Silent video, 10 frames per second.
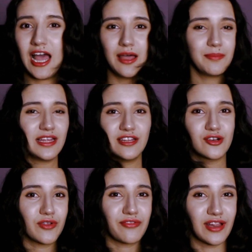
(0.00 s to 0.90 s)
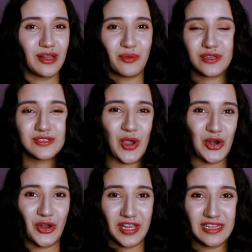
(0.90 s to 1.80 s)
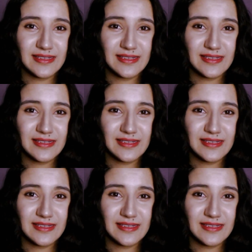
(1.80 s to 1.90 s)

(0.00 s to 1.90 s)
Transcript: I'm gonna reveal what's going on